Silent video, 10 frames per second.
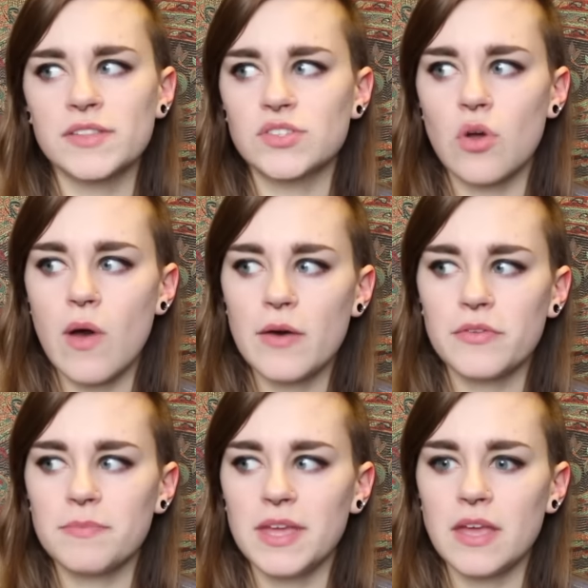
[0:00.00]
wants to go out
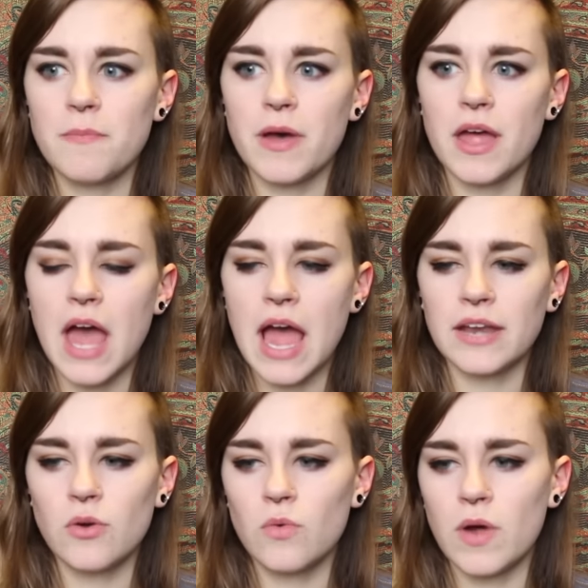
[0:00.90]
with me, but
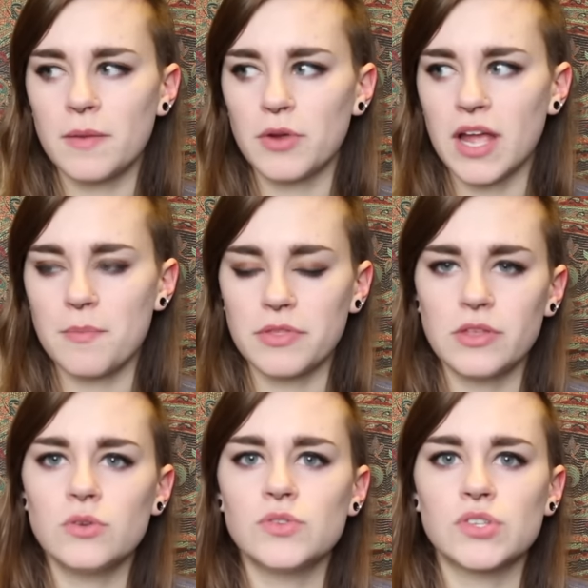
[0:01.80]
I don't want to break up
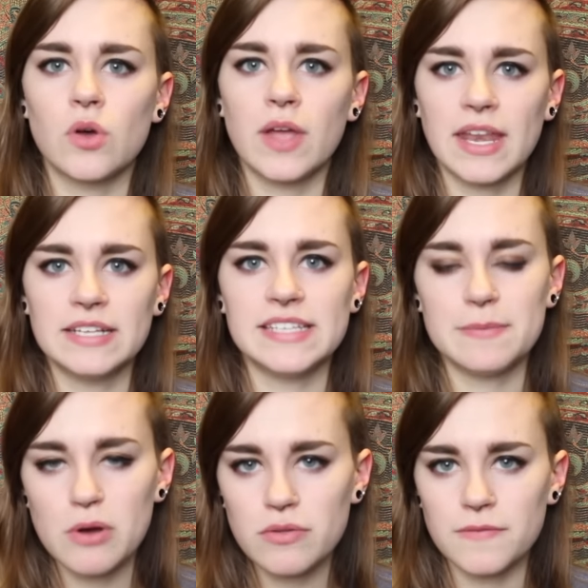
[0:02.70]
with you, so can I
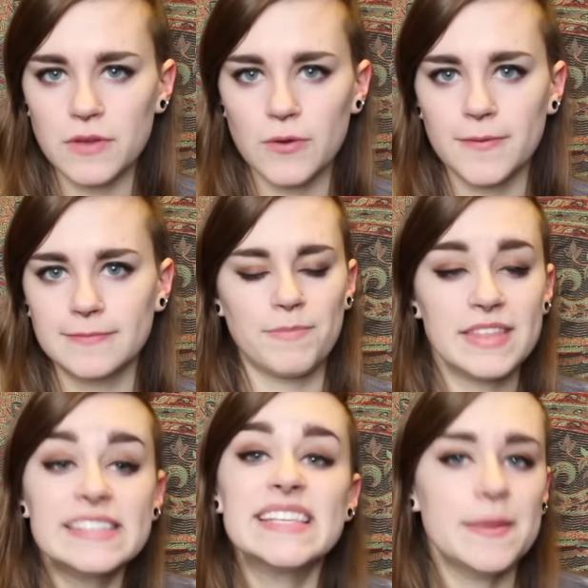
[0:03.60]
date both of you?
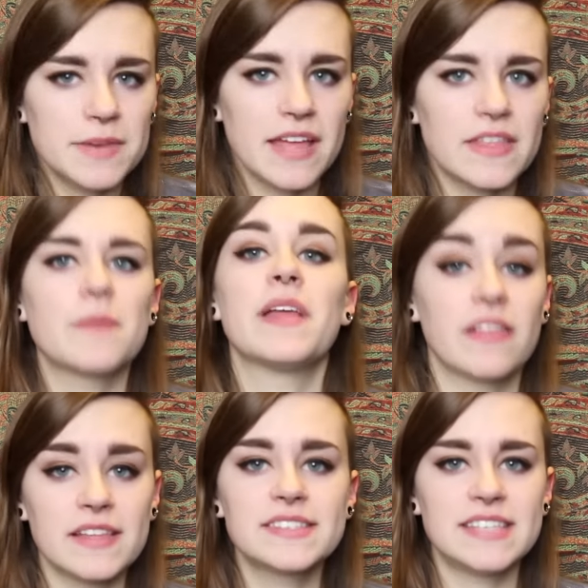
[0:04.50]
The same night that I'm
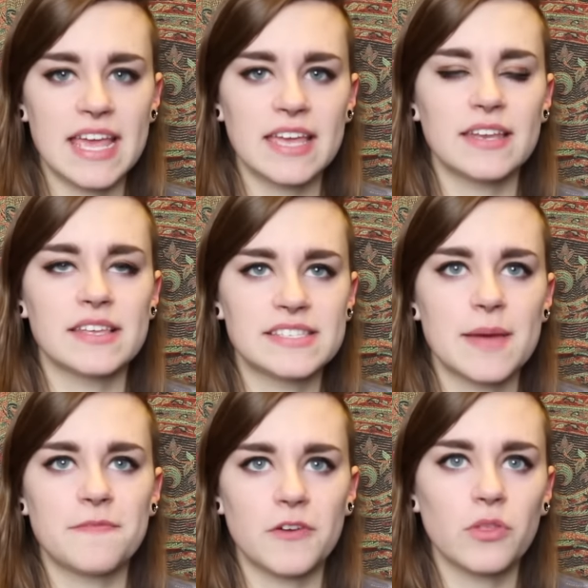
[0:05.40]
like, let's take it a
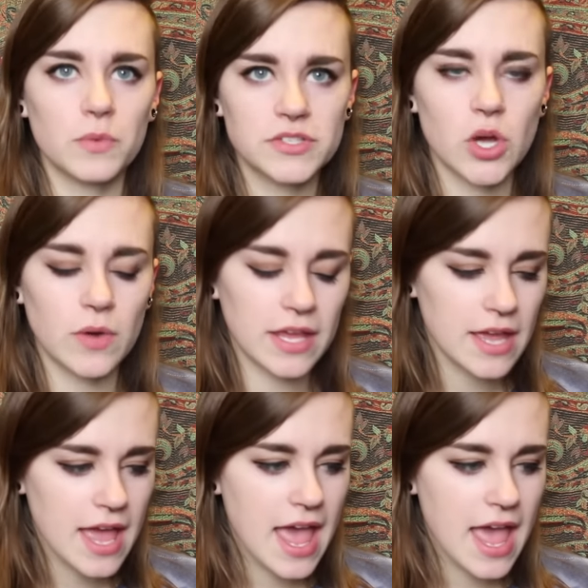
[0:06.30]
step further with Tony.